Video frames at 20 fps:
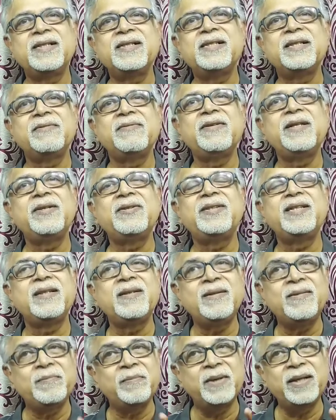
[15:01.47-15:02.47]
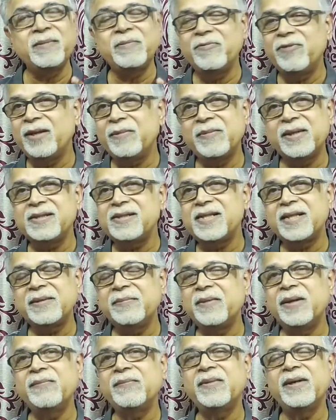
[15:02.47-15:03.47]
this evolution. But we must
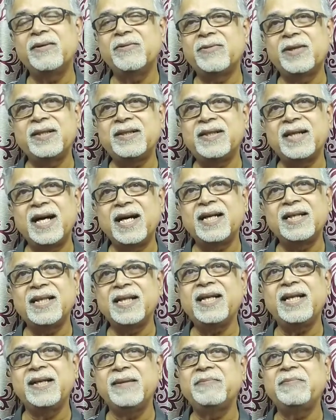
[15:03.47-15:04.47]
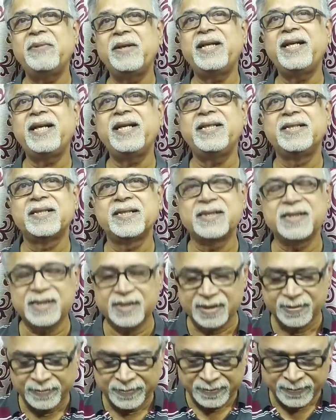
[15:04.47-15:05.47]
remember, what are the
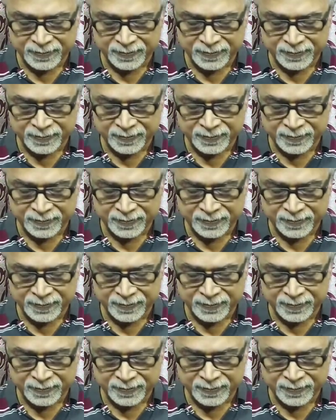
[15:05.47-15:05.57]
implications?